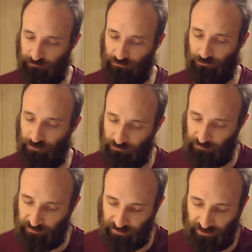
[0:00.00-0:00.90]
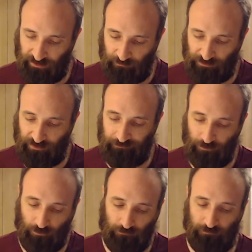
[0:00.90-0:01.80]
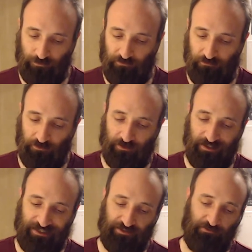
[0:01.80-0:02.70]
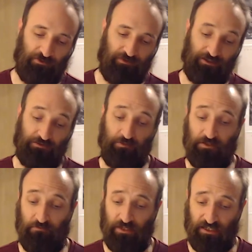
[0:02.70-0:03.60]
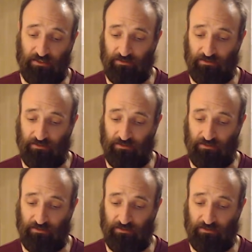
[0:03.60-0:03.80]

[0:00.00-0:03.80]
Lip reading: and remember that a game is never over before the last move has been made.